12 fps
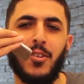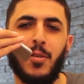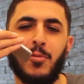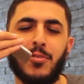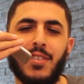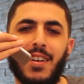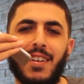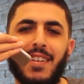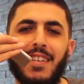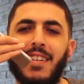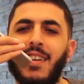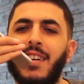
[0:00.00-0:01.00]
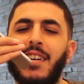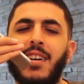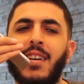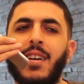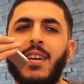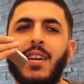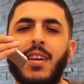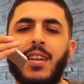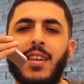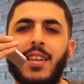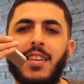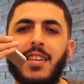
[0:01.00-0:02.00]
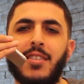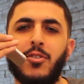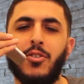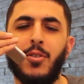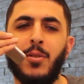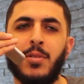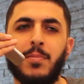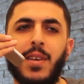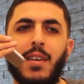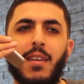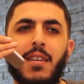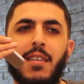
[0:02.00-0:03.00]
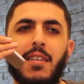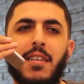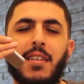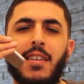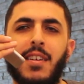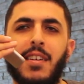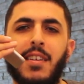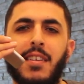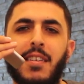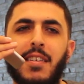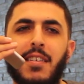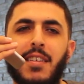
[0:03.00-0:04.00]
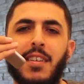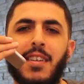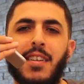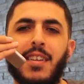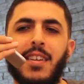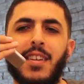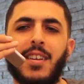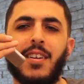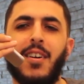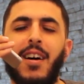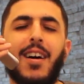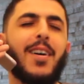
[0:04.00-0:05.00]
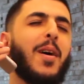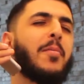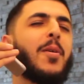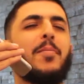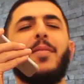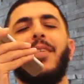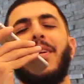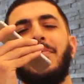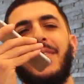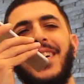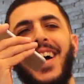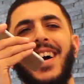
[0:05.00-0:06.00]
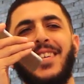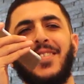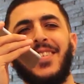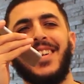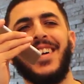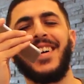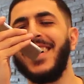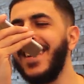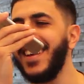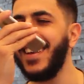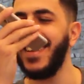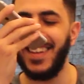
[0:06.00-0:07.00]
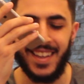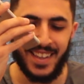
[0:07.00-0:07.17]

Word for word: Yo, Musa. Yes. Did you know it was me? Obviously, man. Oh, come on, bro. I put an act on.